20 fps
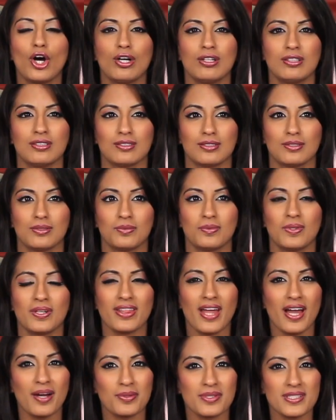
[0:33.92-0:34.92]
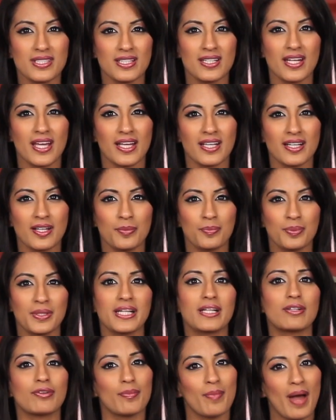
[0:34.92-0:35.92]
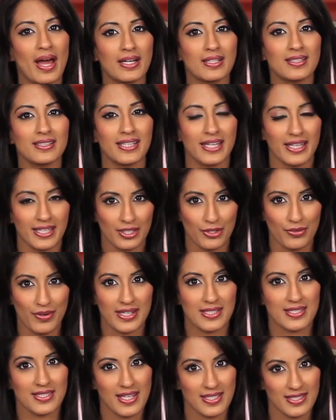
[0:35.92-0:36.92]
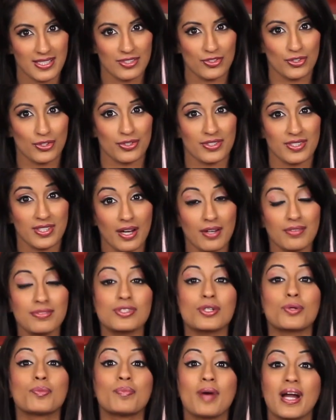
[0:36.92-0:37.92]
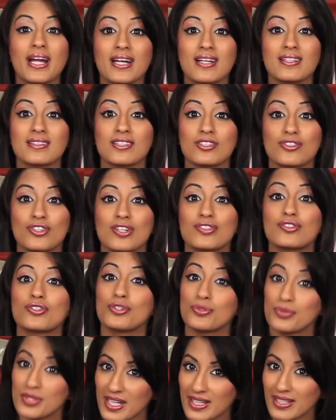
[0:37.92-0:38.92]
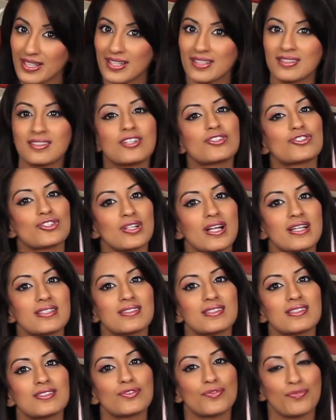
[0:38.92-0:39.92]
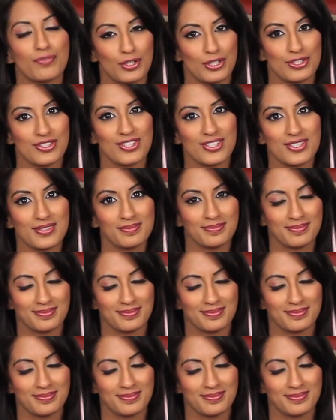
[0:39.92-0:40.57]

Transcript: Oh, well, that was an incomplete, grammatically incorrect sentence yourself, so might I suggest you take English lessons first?